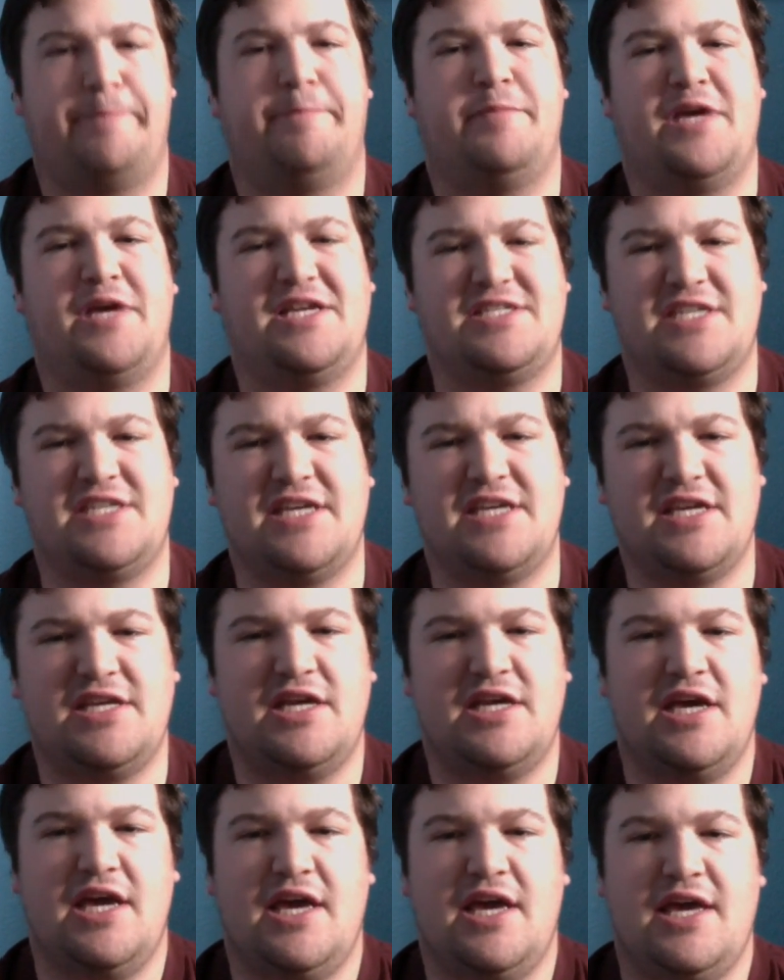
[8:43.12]
As saying
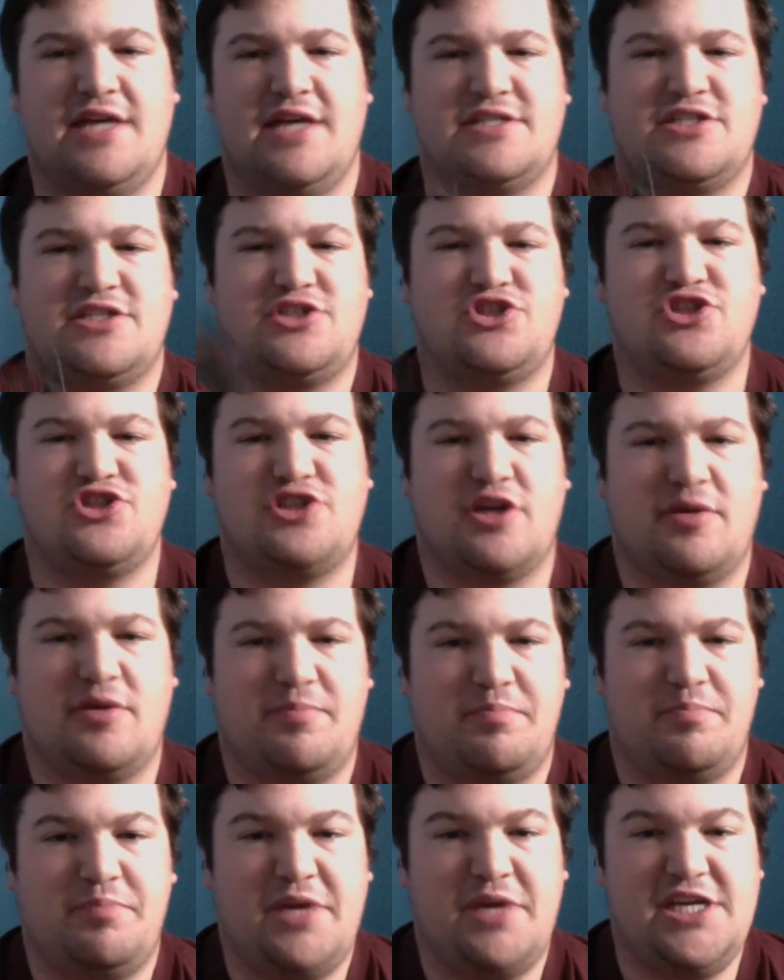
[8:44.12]
is it just a
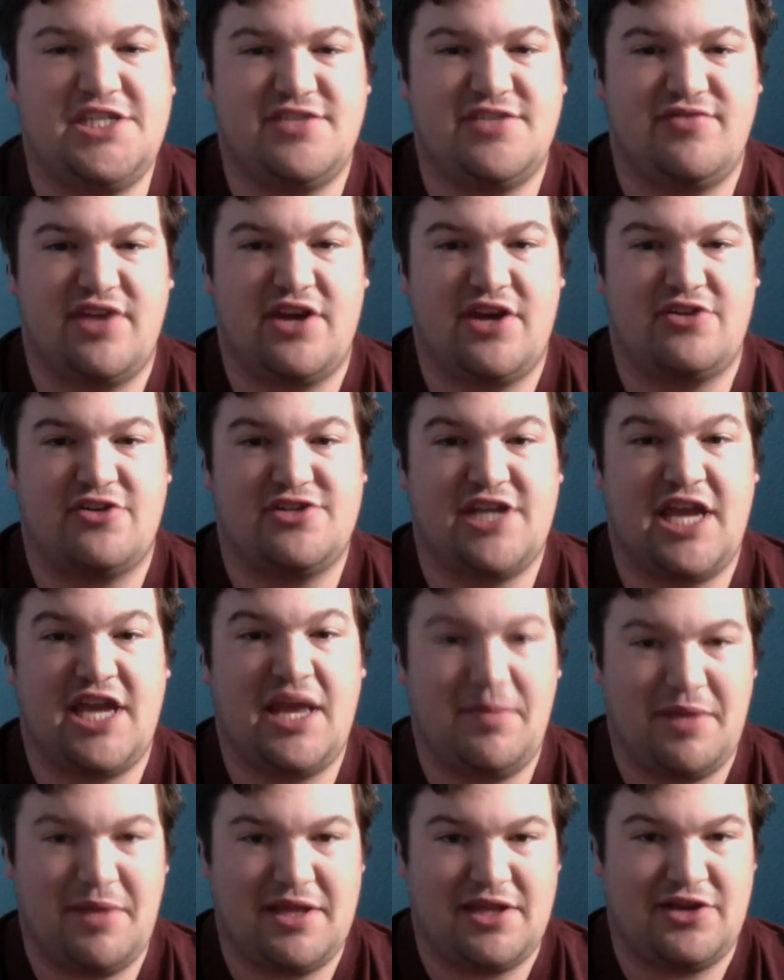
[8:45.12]
piece of
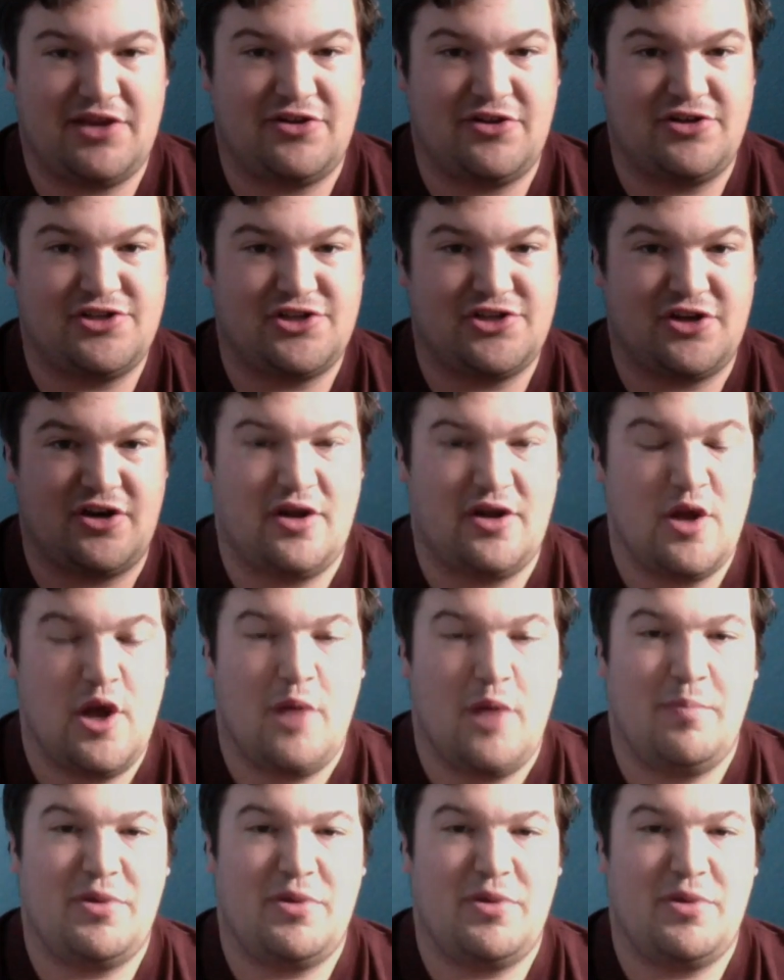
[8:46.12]
entertainment literature,